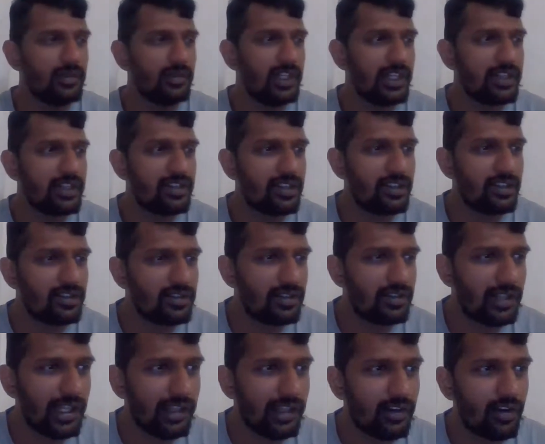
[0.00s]
Let's say it's
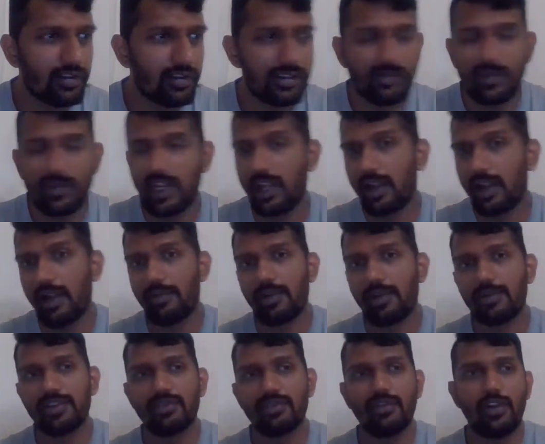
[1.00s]
like awesome
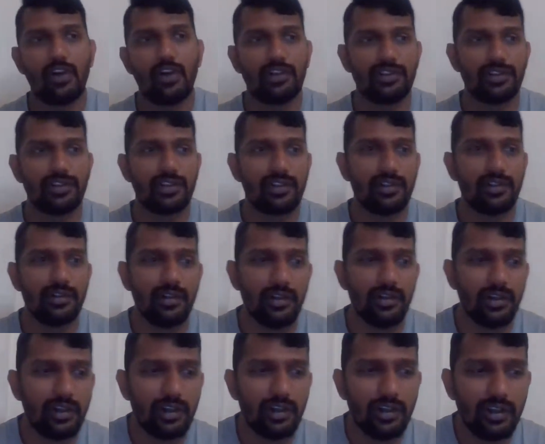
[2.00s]
laptop is launched,
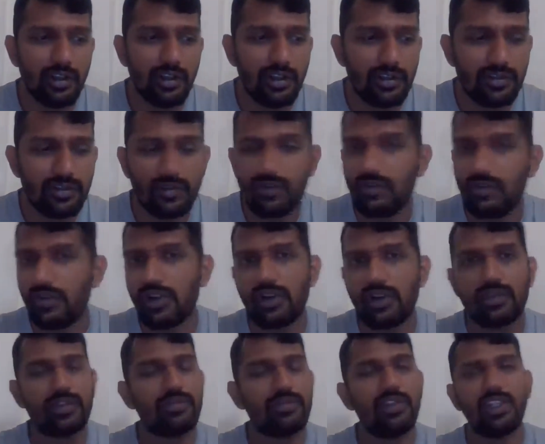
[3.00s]
so no
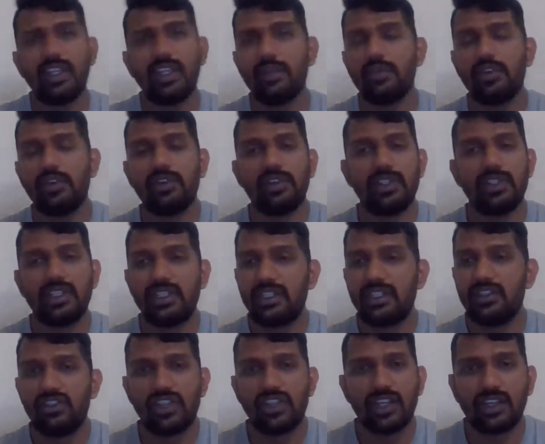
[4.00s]
doubt you will keep on
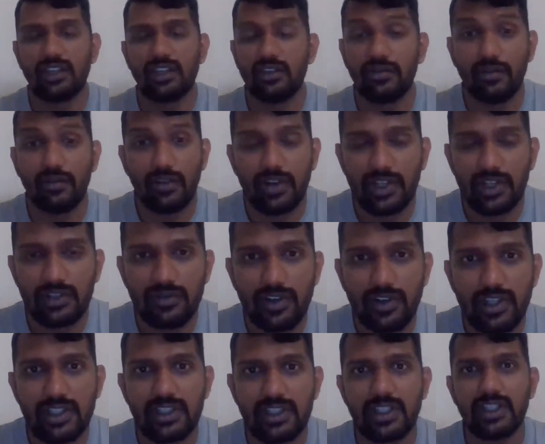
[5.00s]
checking what is
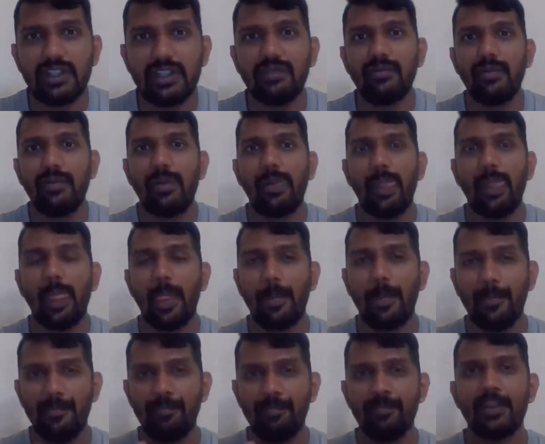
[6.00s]

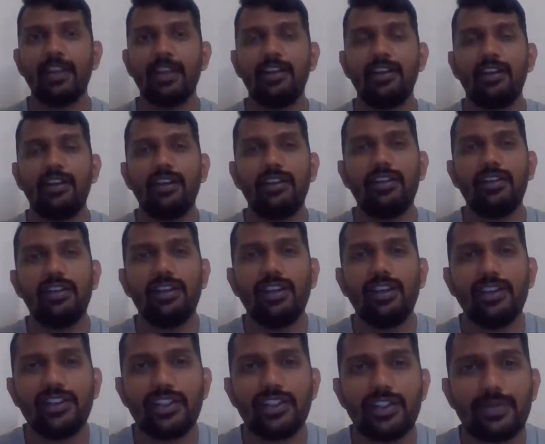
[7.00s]

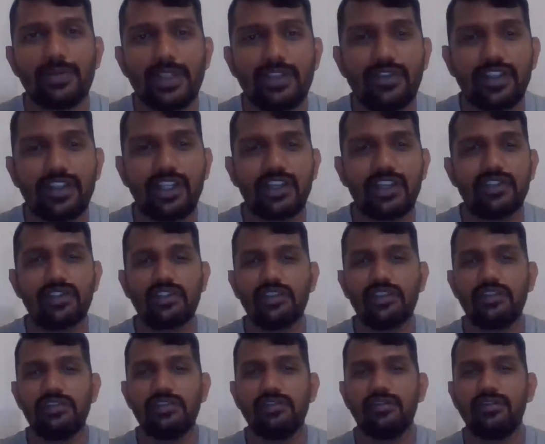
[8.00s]
the
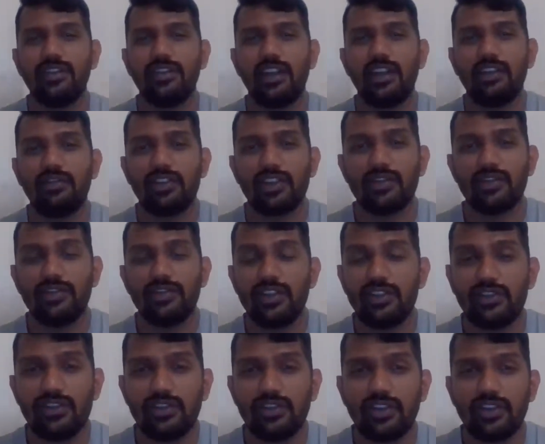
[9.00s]
specification and what is the
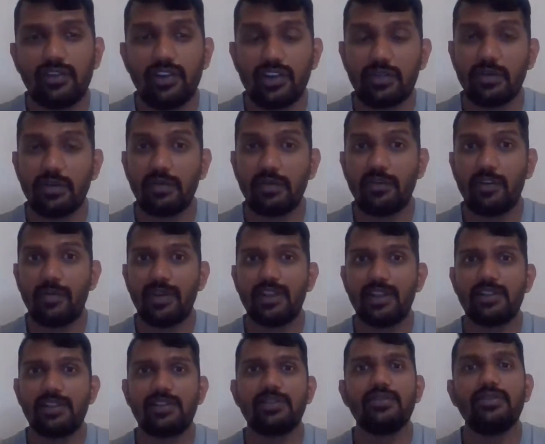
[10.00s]
feature, what is the
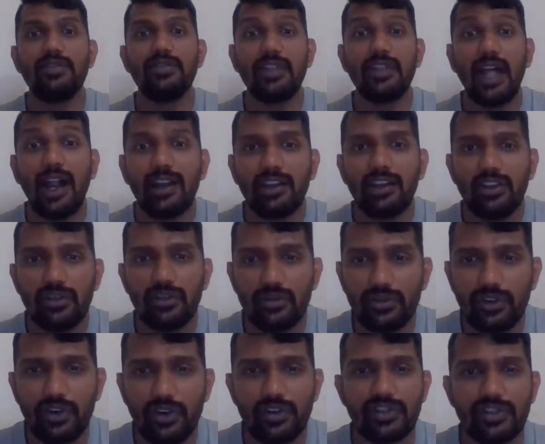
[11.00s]
performance. So that
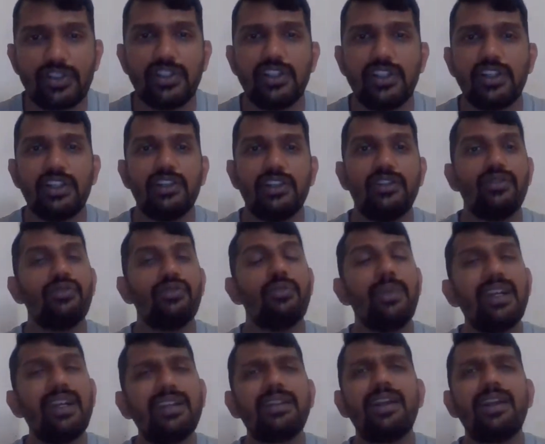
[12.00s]
curiosity, you
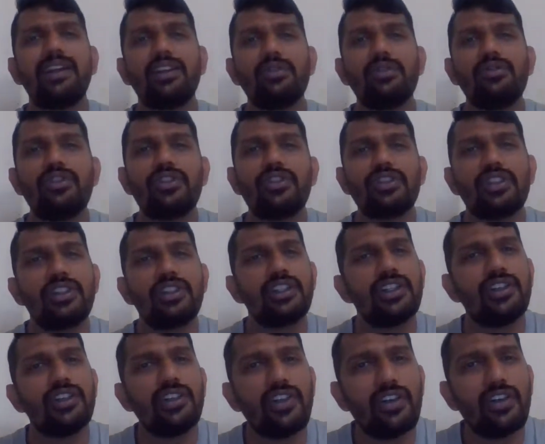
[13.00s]
build that
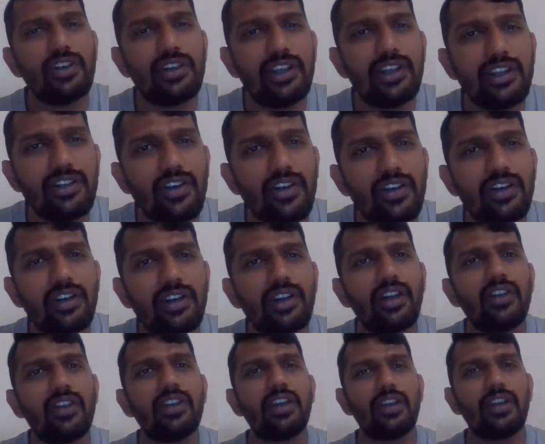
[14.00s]
curiosity on
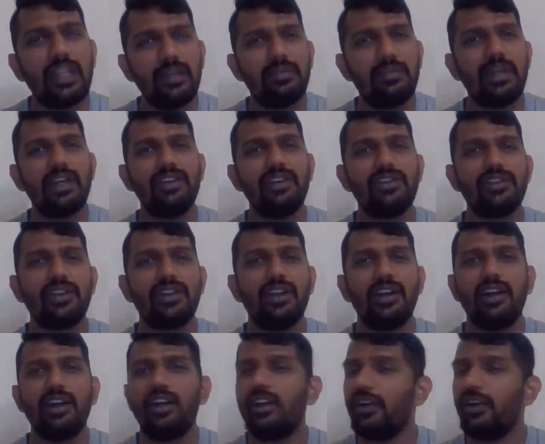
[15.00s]
your image,
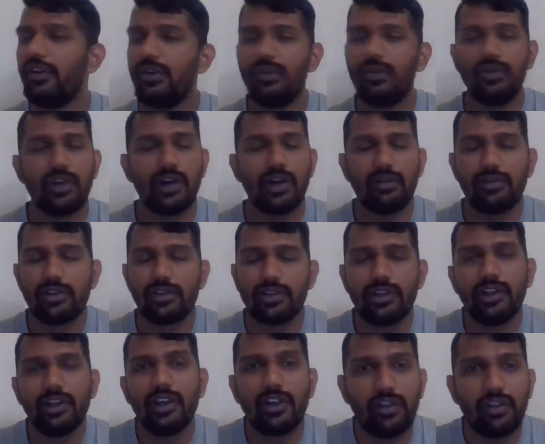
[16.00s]
no doubt
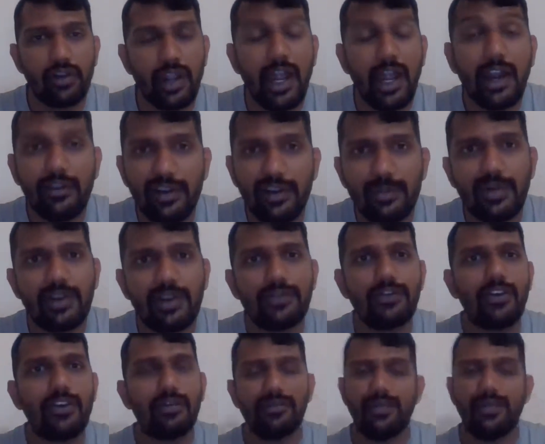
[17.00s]
your ad will
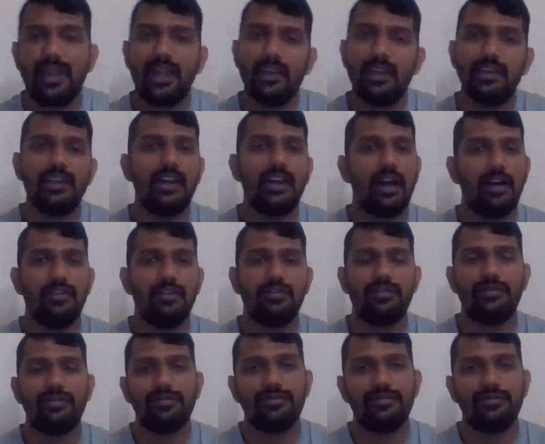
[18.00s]
perform anyhow.